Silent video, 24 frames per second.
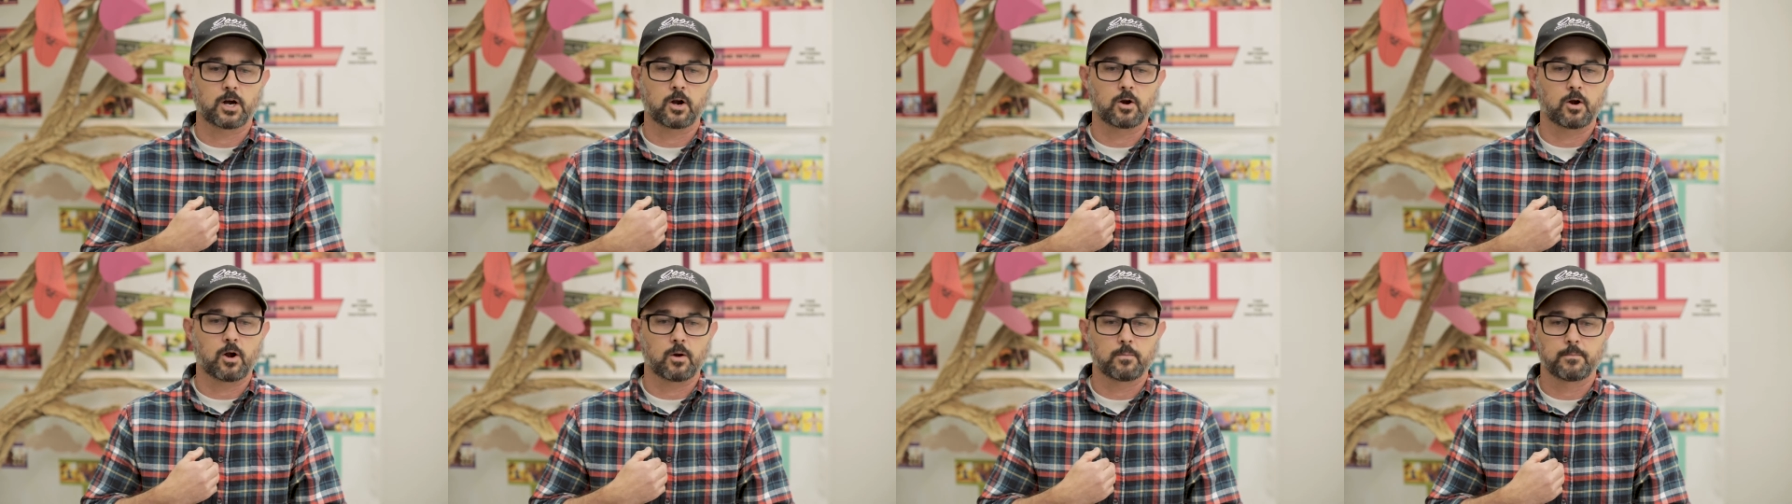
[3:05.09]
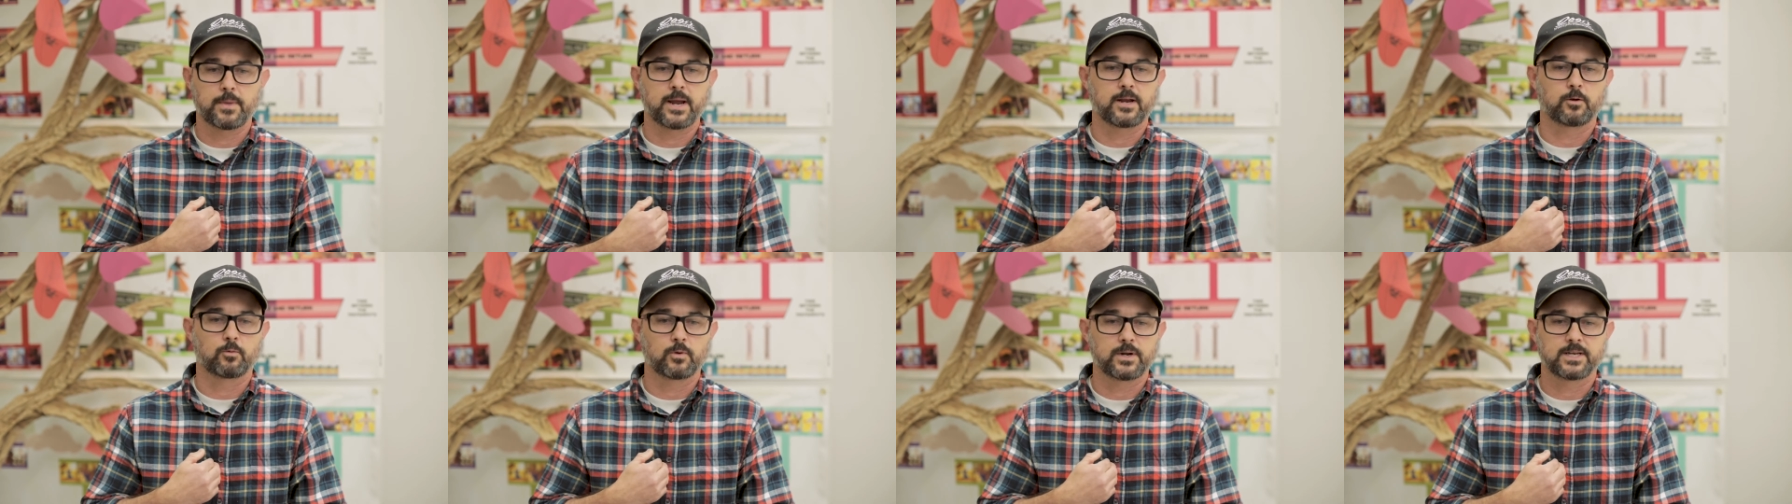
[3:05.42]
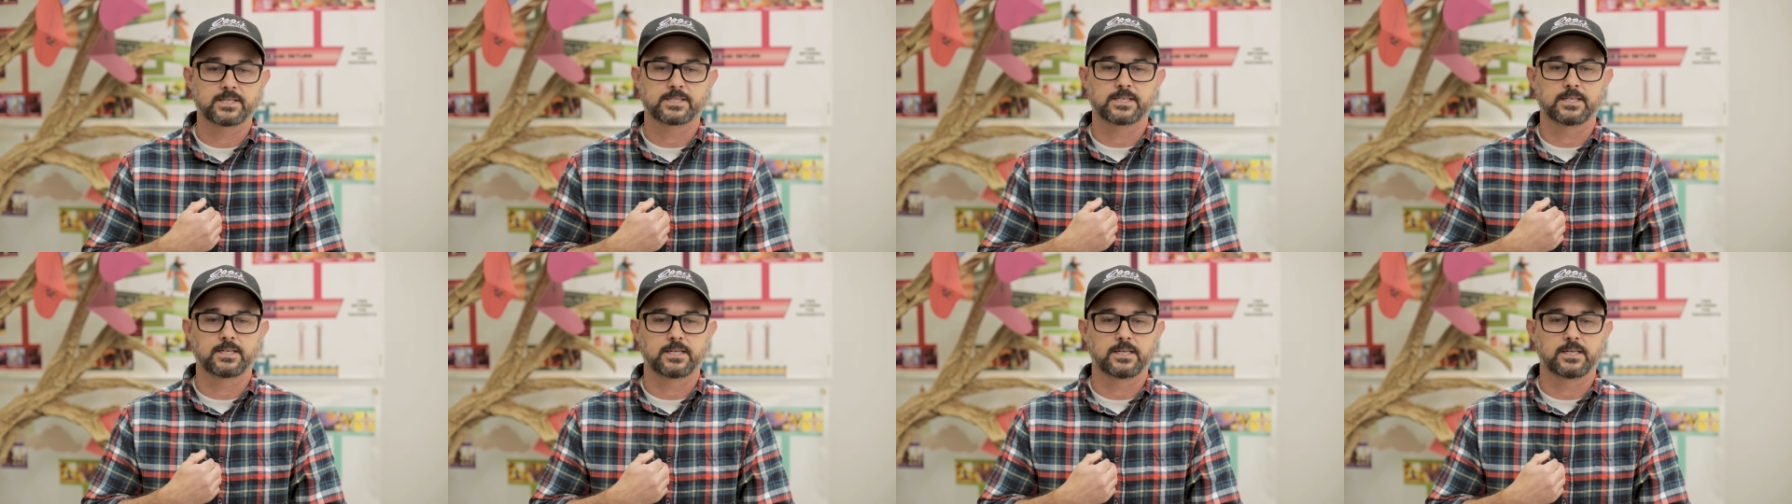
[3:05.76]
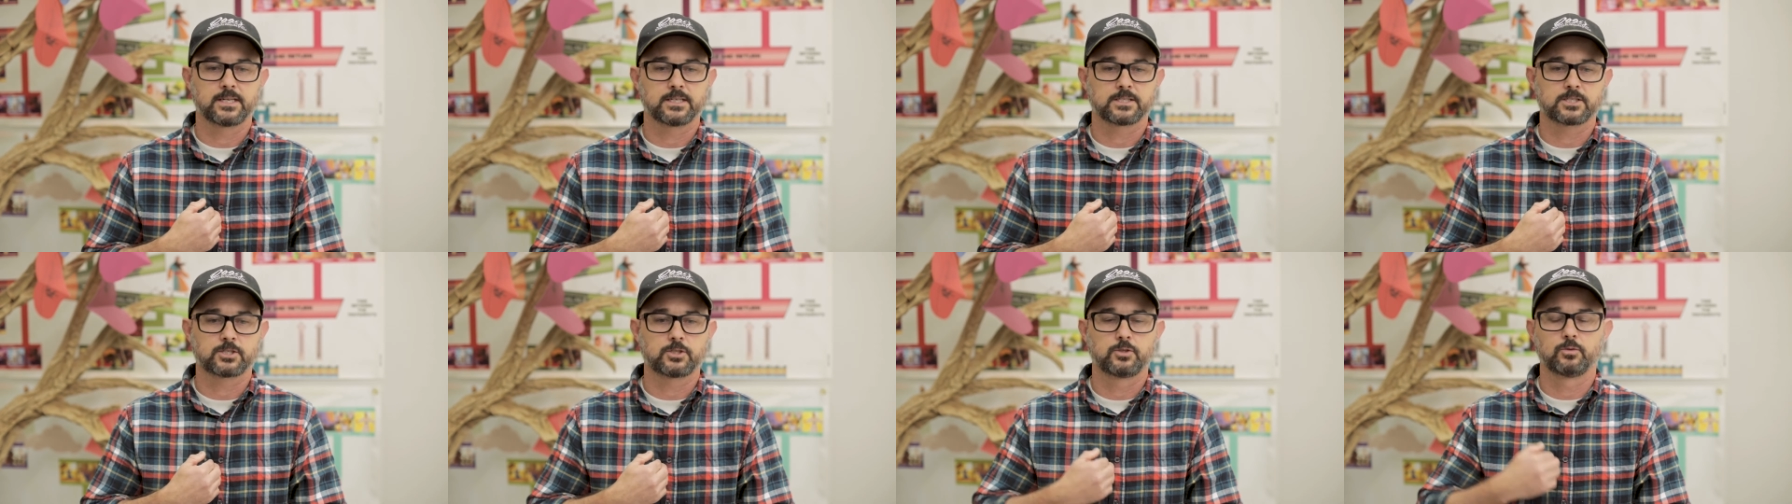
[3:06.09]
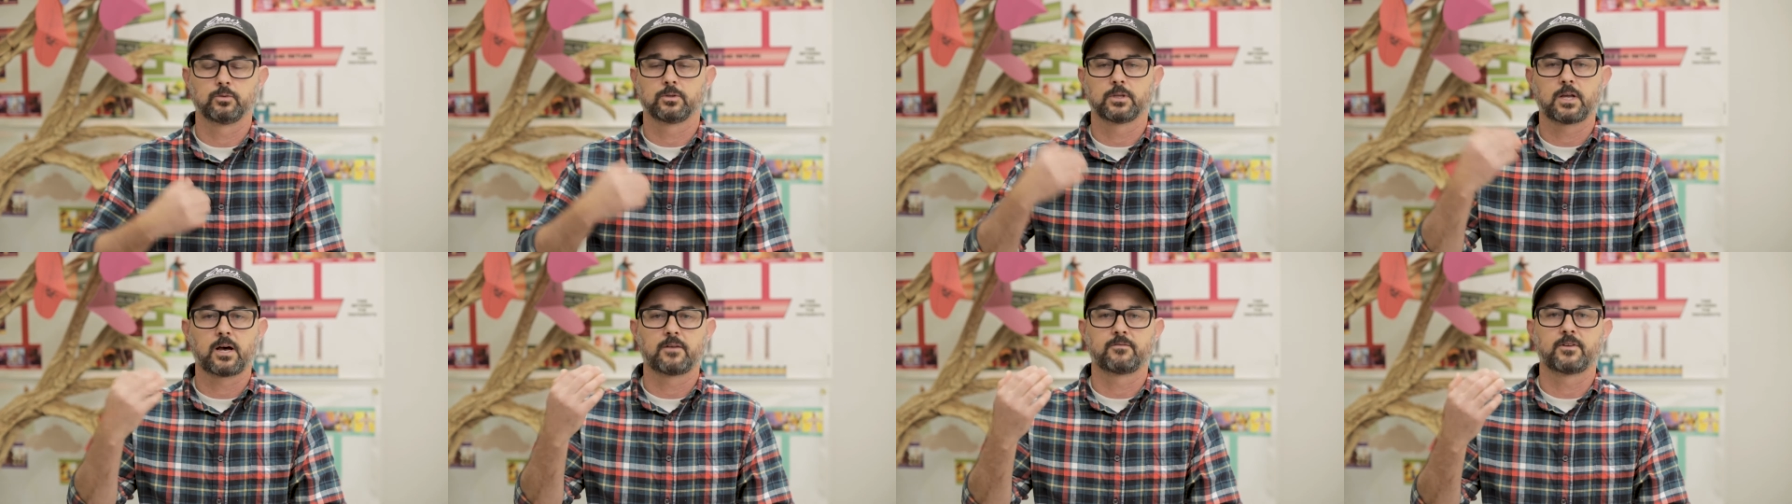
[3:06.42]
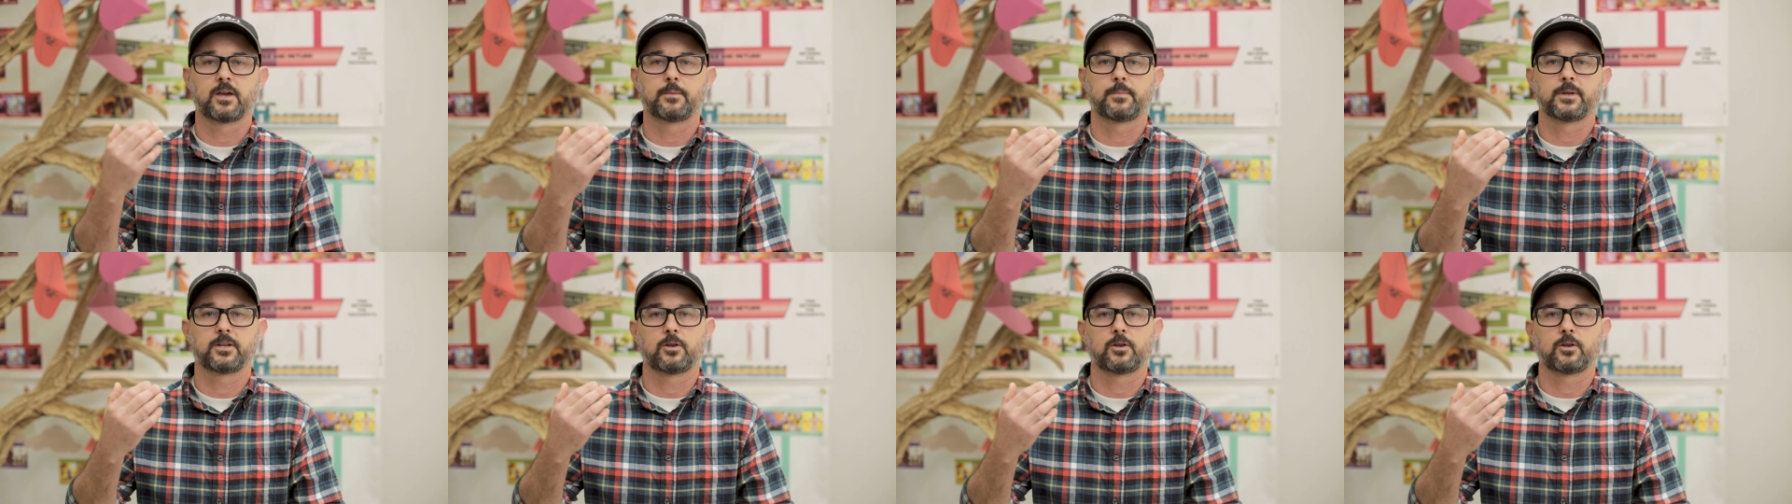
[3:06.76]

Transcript: our, our main reason is to love him.